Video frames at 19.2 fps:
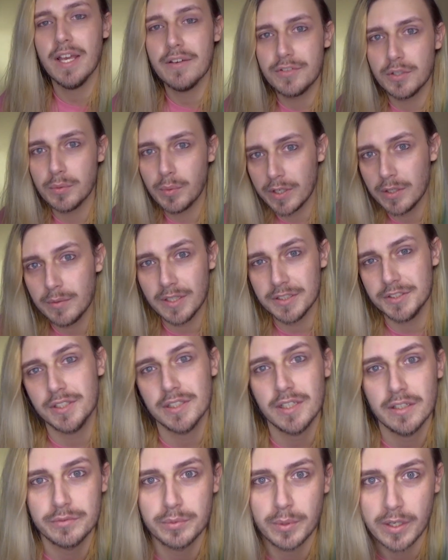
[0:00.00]
If you want to ask
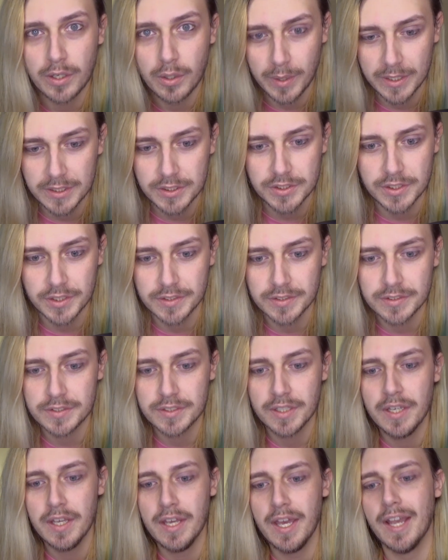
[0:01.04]
your loved one
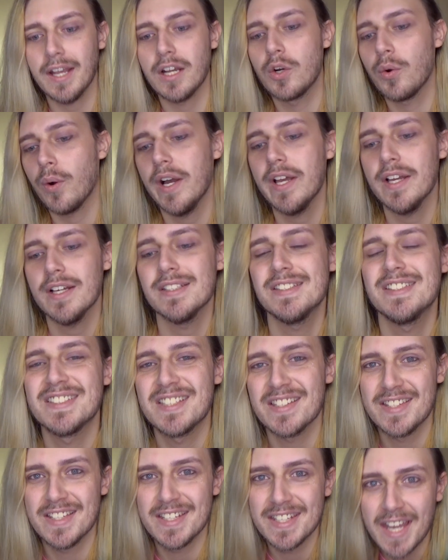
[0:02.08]
questions, inquire as
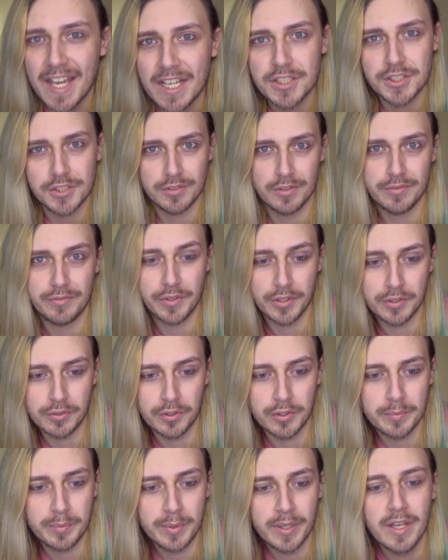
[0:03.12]
to the nature of the
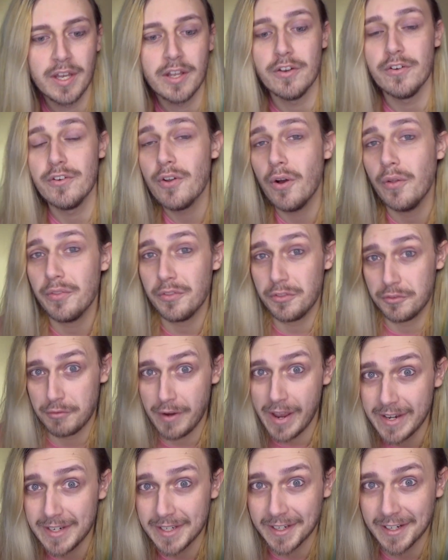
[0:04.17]
group,
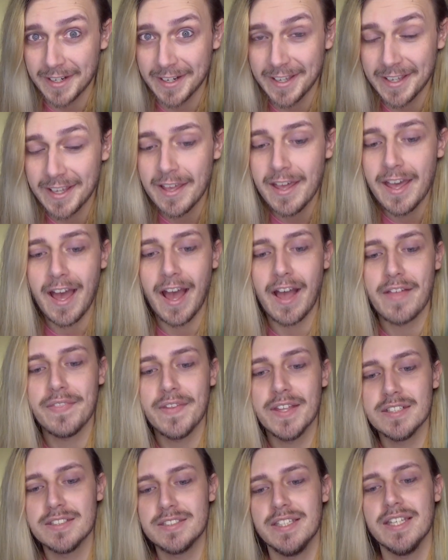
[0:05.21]
non-threateningly, and
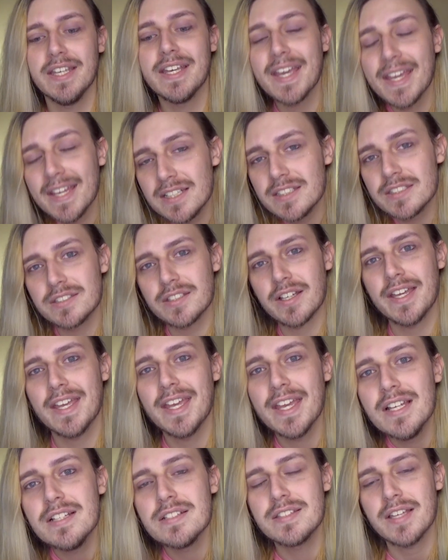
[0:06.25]
then seek
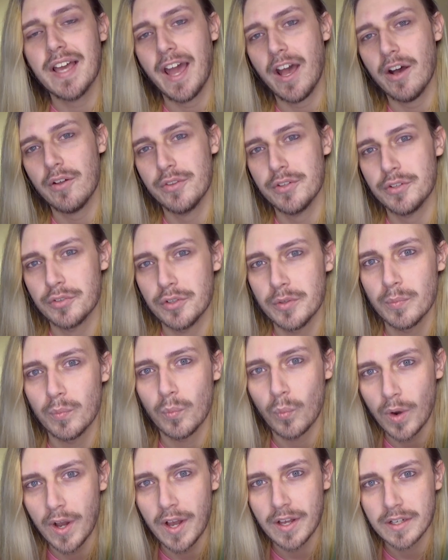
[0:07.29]
insight into how the group
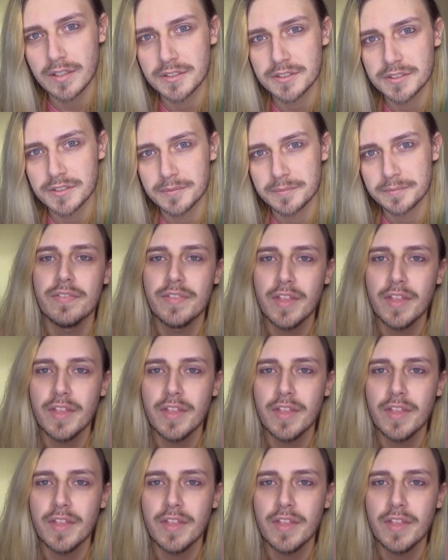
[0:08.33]
works.